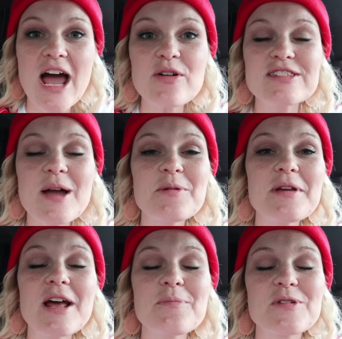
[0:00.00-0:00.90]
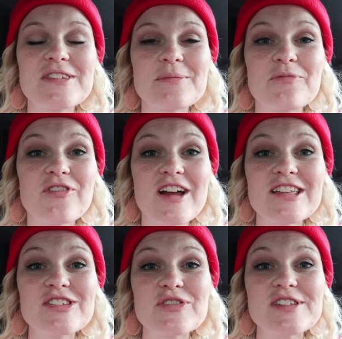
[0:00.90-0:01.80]
Now it's time to meet up with some
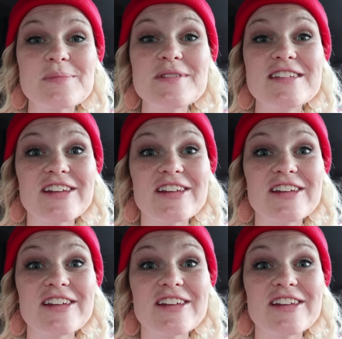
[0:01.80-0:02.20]
friends for some